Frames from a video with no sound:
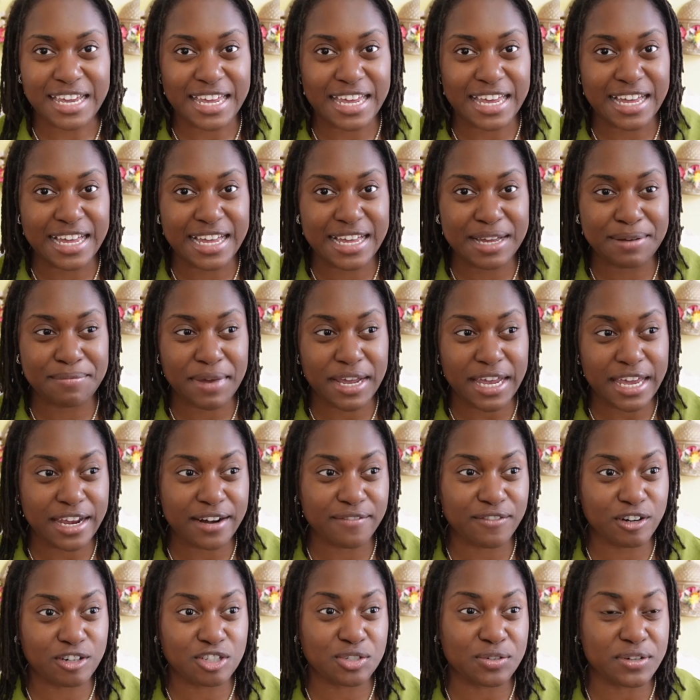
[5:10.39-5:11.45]
my
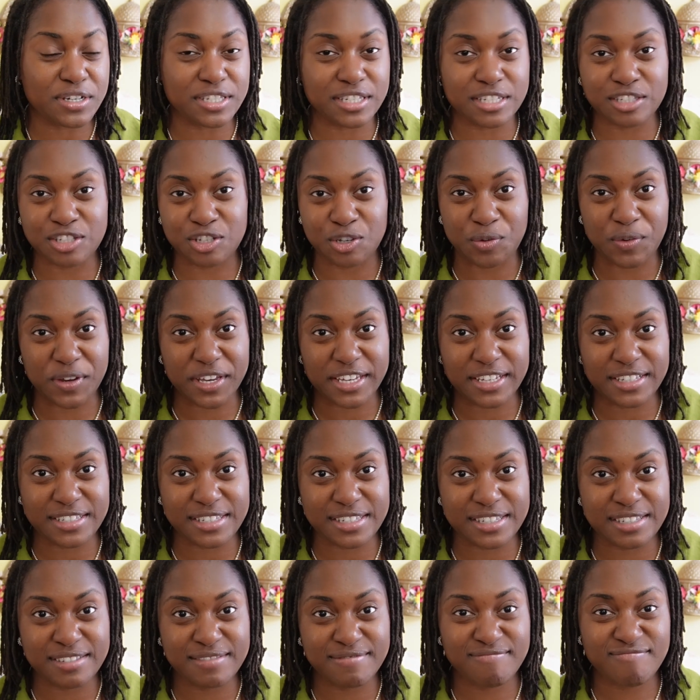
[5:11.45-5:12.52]
anniversary is in 2
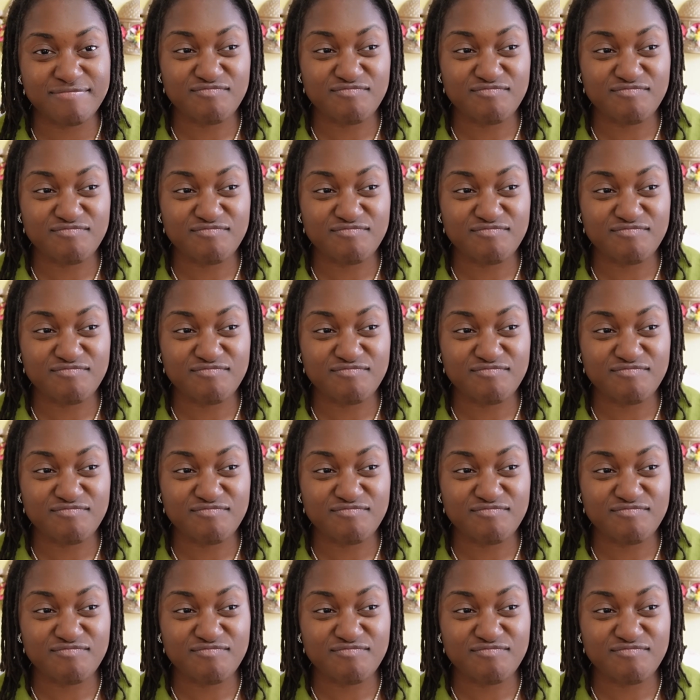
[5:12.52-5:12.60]
weeks.